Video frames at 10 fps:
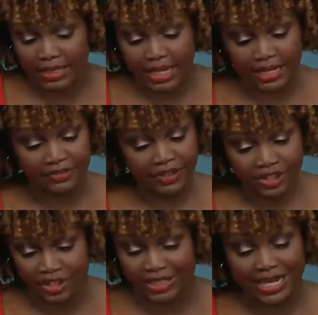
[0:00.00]
is that
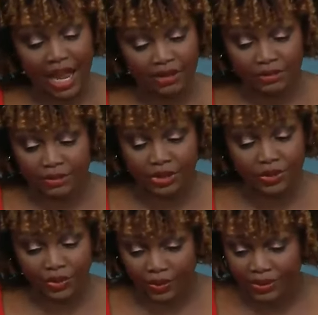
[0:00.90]
inflation is down
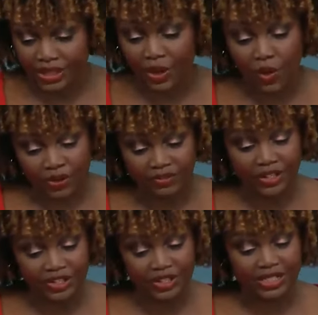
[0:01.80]
two thirds, and core
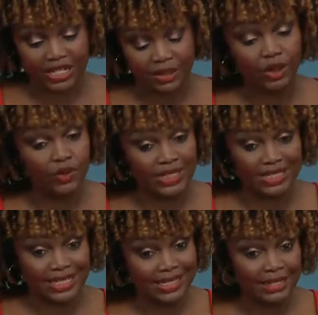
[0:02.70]
inflation is at the
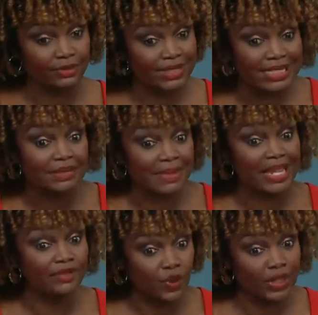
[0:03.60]
lowest since, it, since
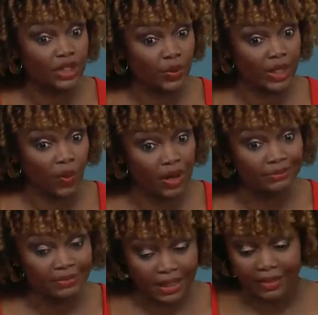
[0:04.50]
May of 2021.